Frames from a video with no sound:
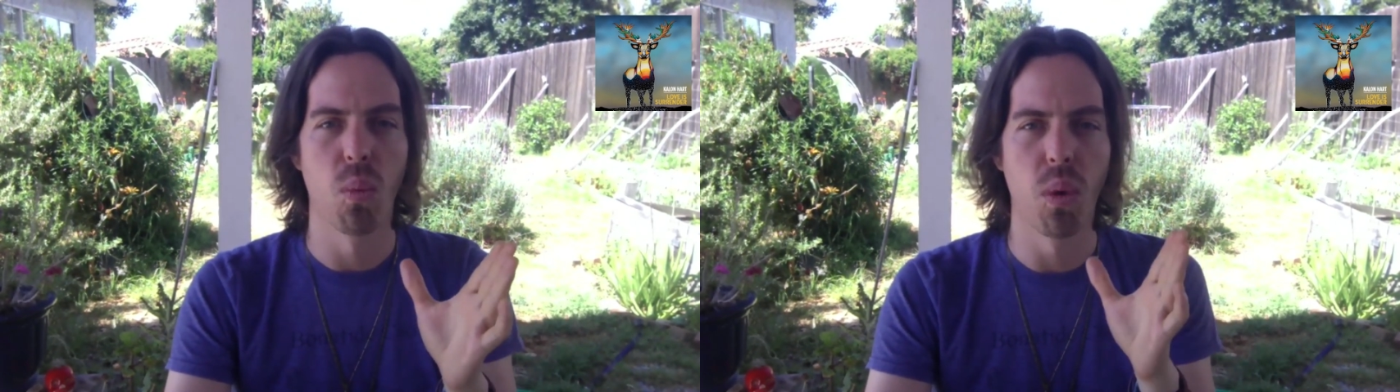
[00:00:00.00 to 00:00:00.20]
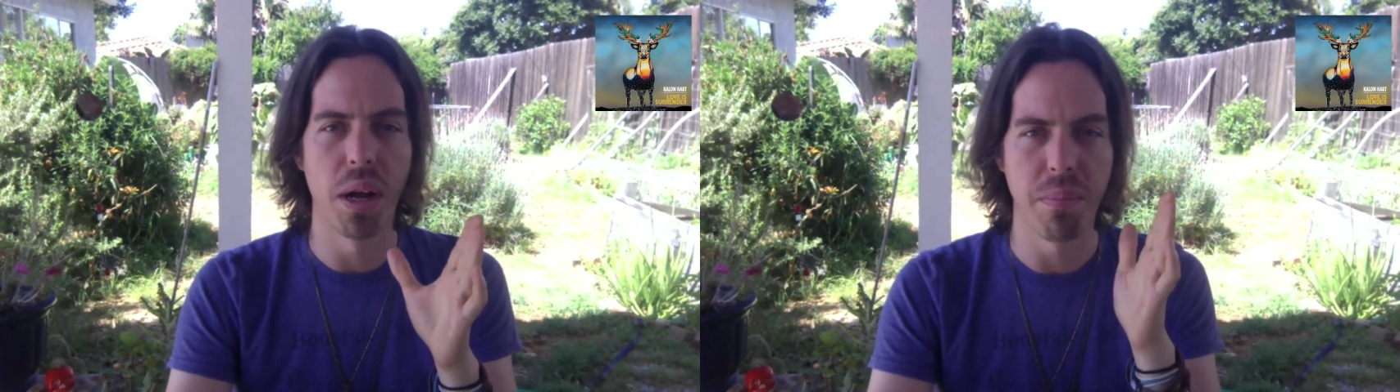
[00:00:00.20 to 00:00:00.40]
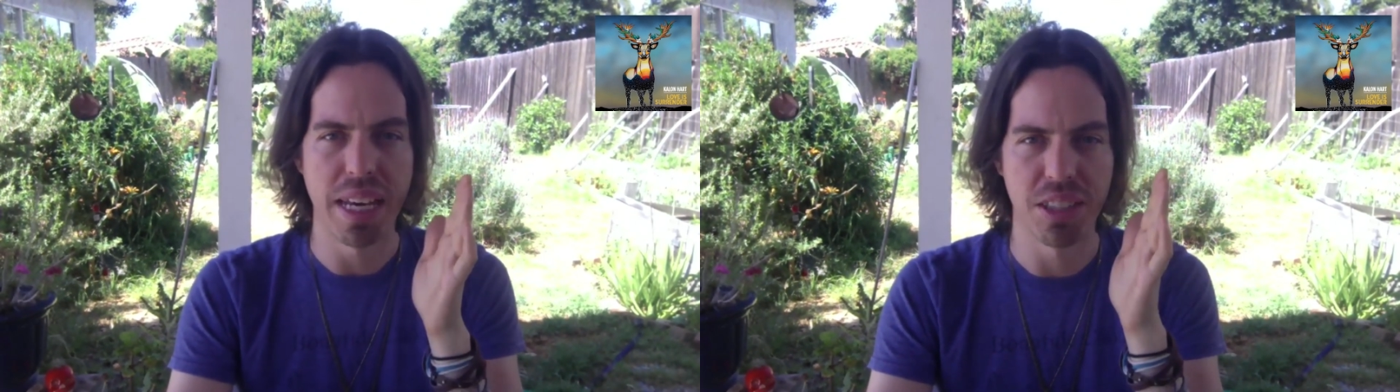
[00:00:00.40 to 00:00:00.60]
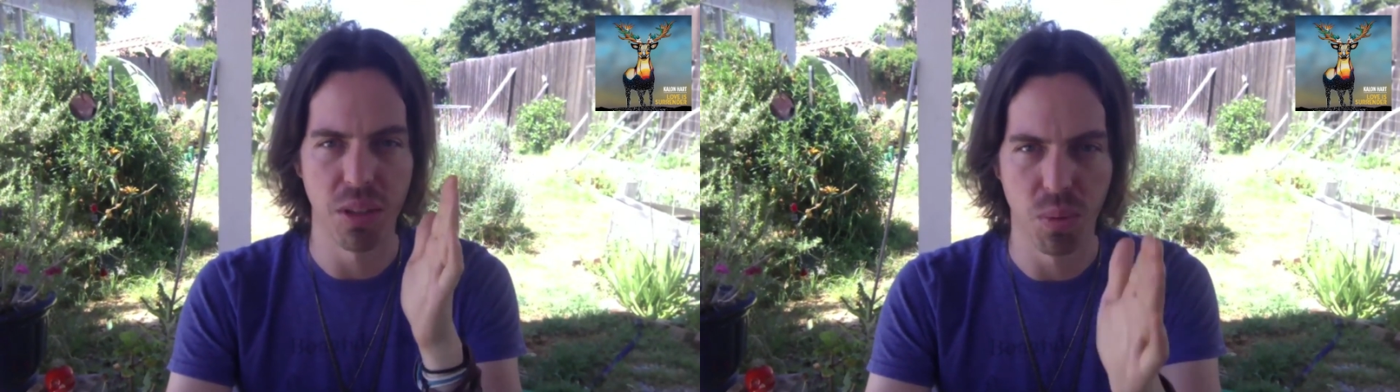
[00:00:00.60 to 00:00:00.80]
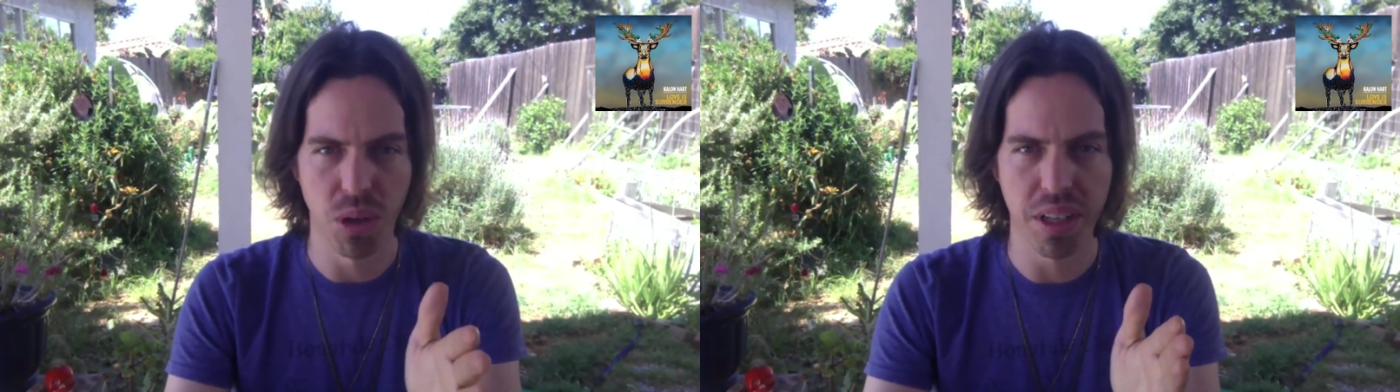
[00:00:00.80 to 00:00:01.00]
what makes
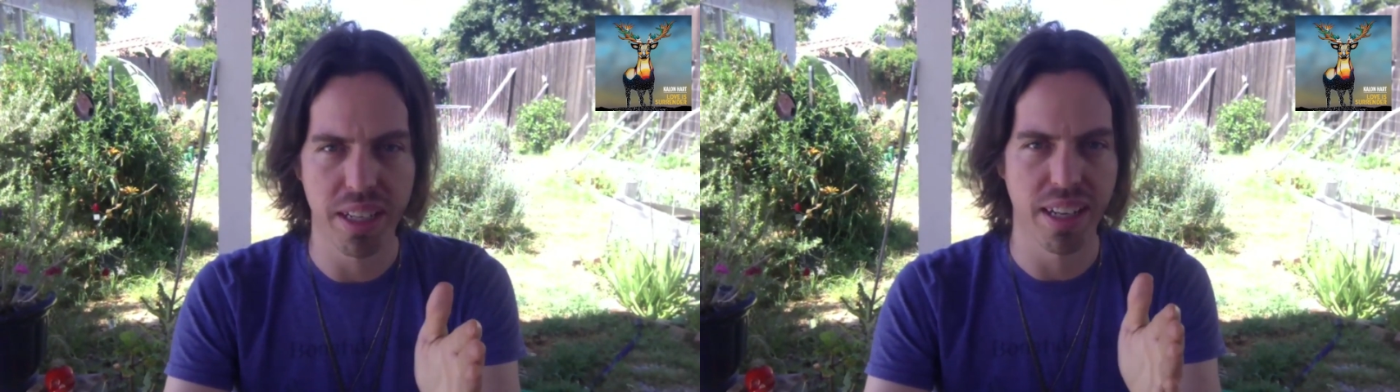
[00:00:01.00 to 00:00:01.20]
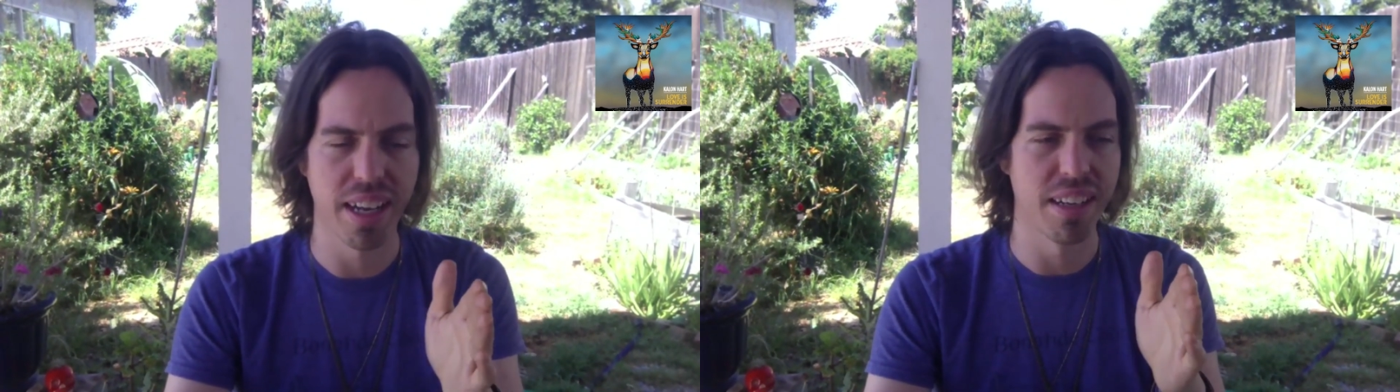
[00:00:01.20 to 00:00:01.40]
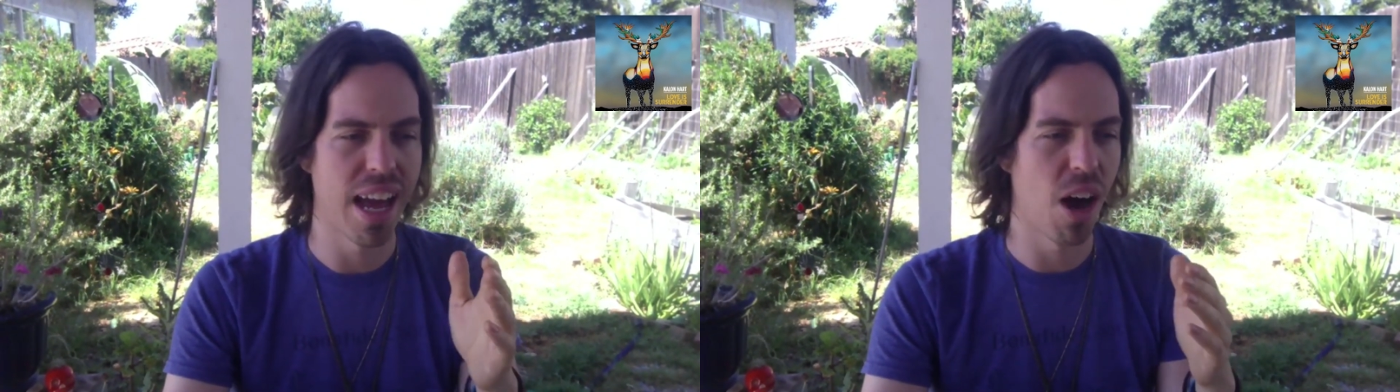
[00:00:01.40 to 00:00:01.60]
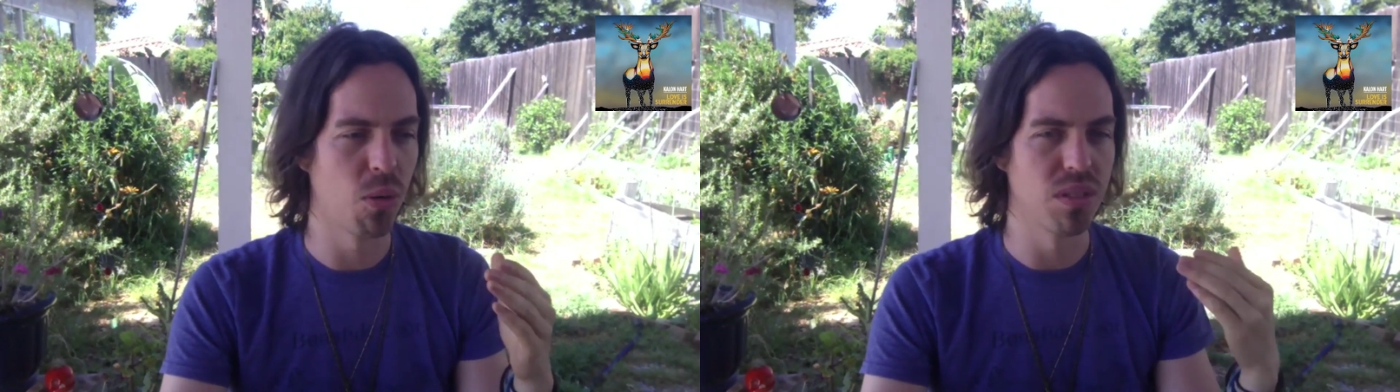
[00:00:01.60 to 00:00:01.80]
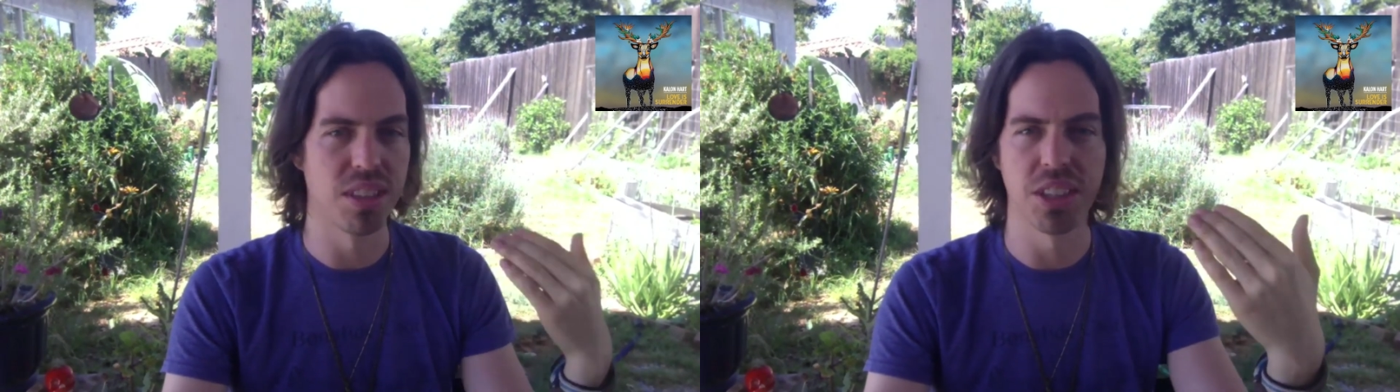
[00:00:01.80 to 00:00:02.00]
it work, and how
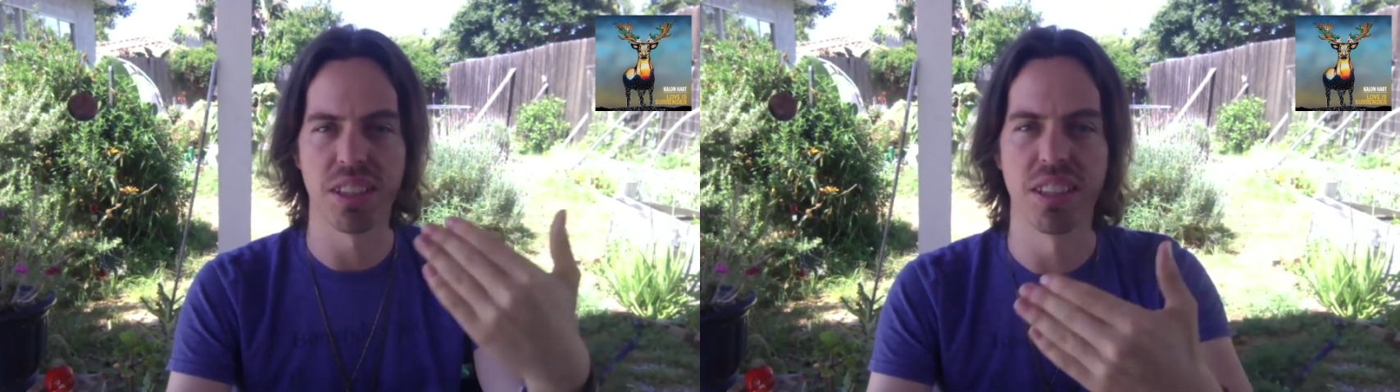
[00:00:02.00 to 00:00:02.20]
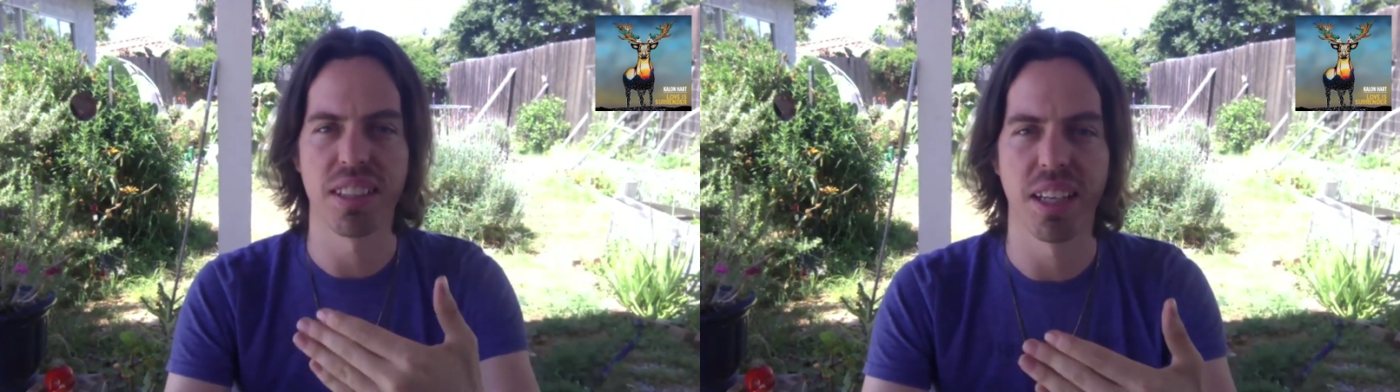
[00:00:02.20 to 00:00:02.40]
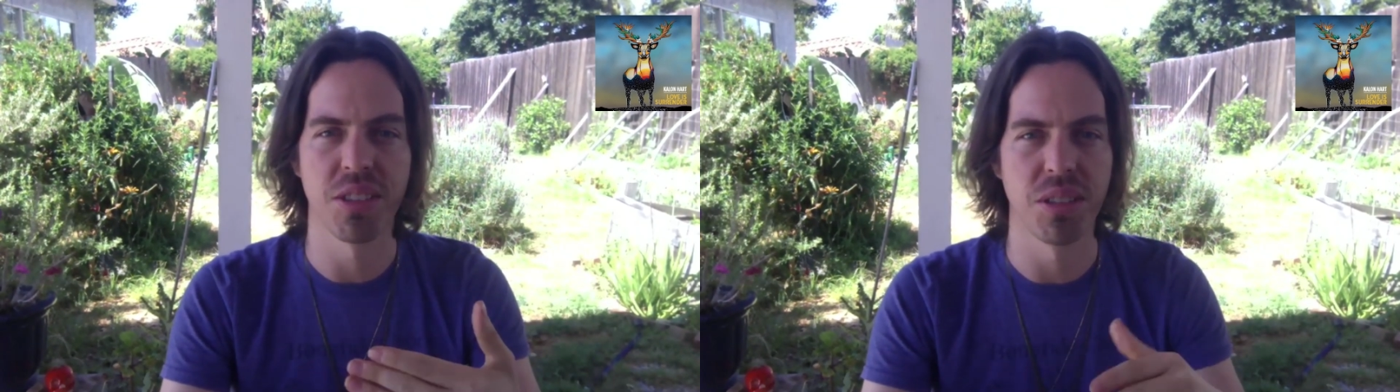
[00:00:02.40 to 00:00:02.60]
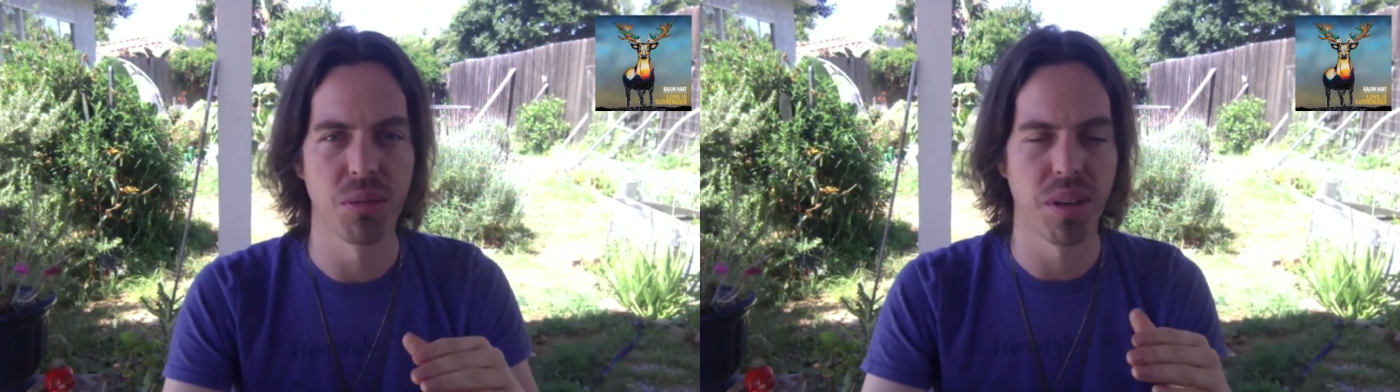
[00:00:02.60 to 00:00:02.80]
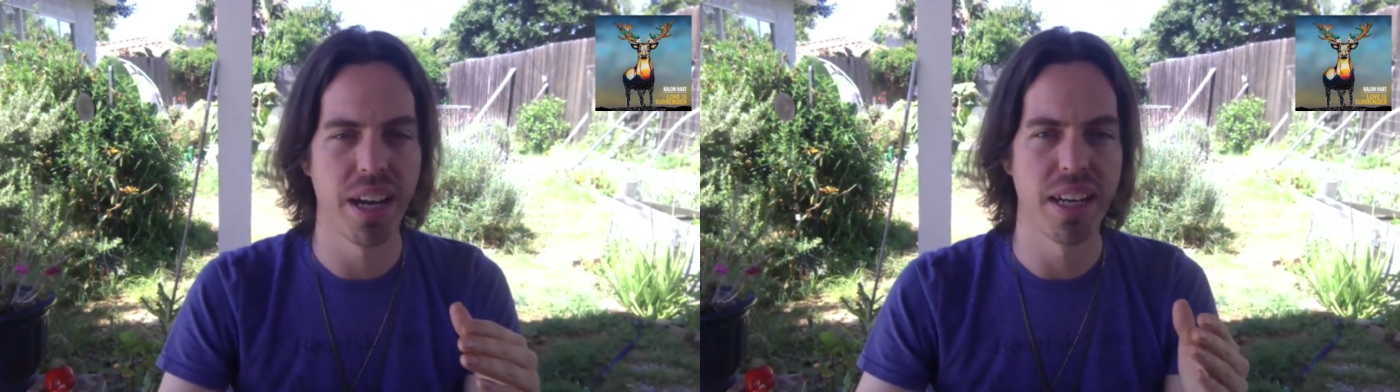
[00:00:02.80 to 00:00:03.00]
resistance gets in your way,